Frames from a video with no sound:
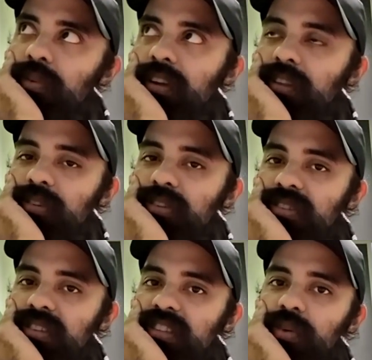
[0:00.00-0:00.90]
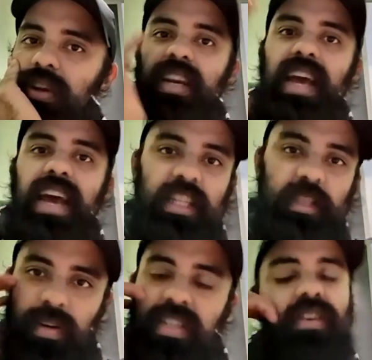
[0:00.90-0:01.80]
where the music's going next,
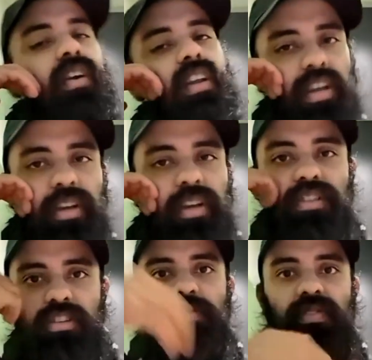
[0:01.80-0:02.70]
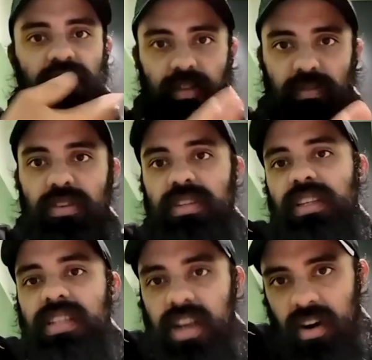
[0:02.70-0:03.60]
but it's certainly a good descriptor for the music
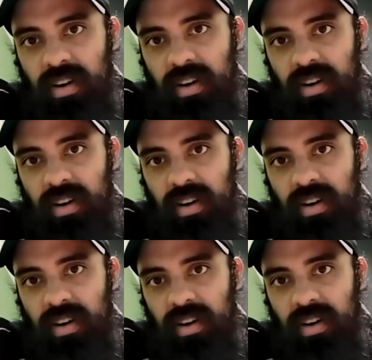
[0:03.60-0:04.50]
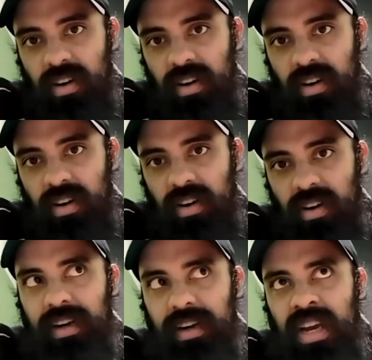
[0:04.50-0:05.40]
that's currently available. And like,
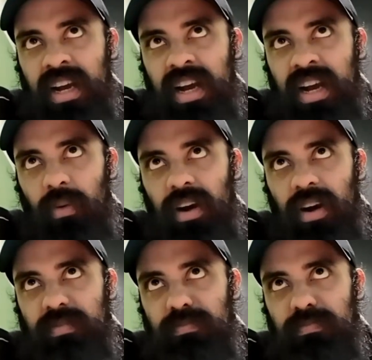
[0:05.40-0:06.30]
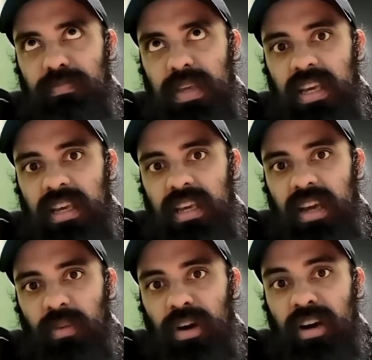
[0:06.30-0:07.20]
I wanted
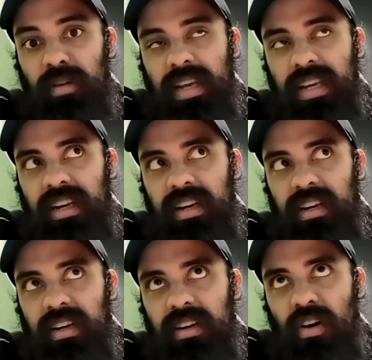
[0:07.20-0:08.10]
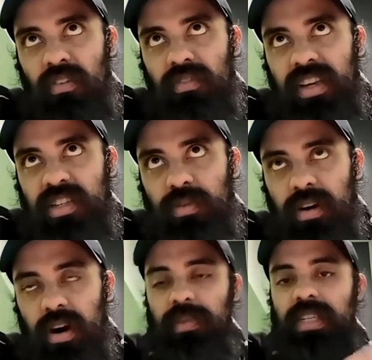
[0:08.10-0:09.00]
to make it obvious where
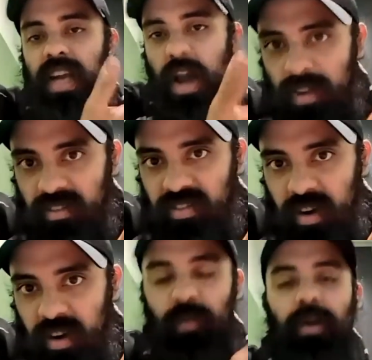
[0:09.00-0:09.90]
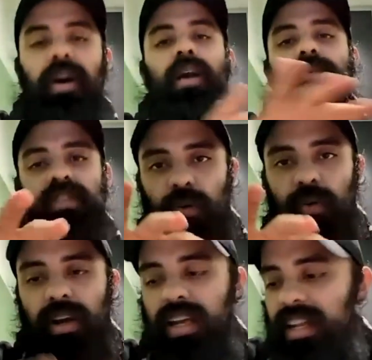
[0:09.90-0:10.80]
I was coming from and where I was
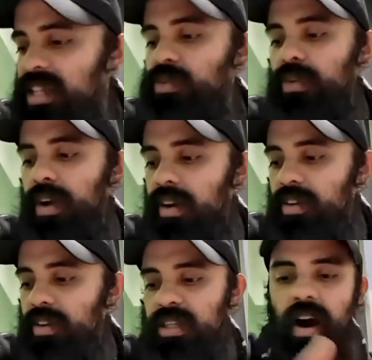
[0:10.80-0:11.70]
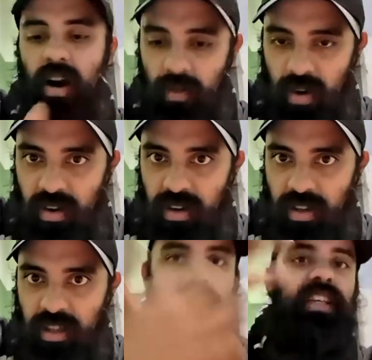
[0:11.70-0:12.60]
going. And that's where using art rock,
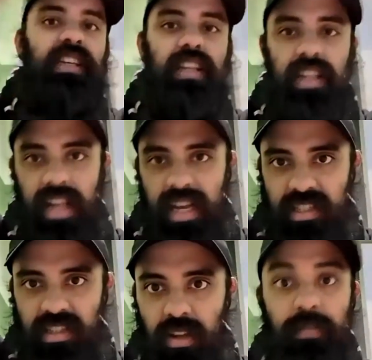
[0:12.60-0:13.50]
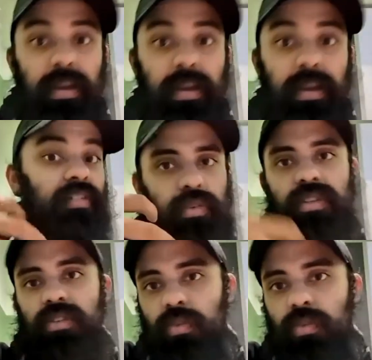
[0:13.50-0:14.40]
using Indian classical, a big influence
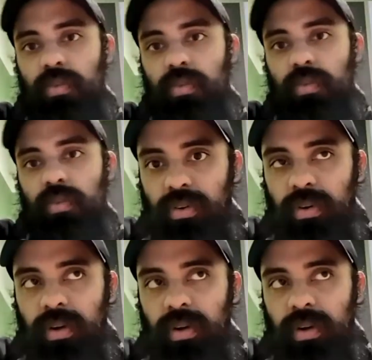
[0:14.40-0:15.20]
in what I do.